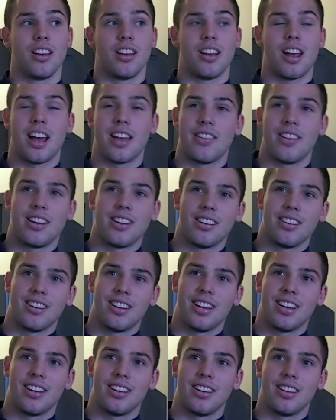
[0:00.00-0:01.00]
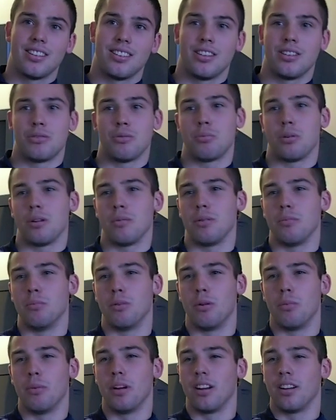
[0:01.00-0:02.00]
at the end of the day, this would probably be
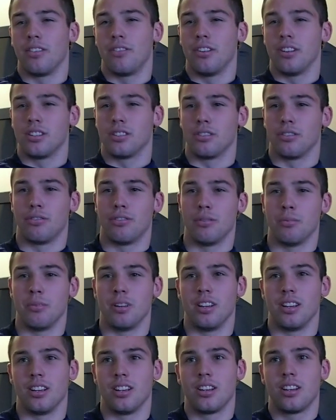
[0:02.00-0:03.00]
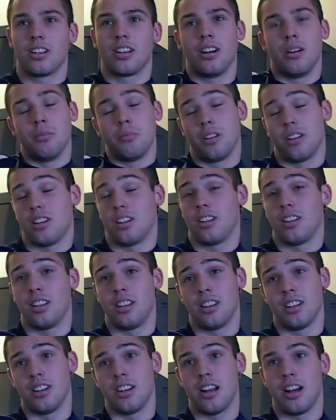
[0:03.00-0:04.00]
more beneficial for me coming out
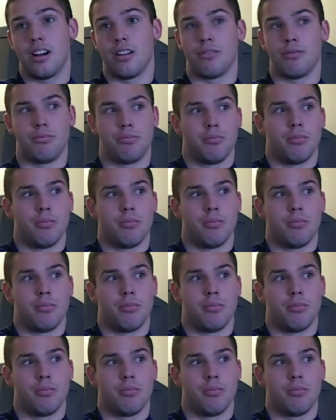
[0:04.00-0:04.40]
here now.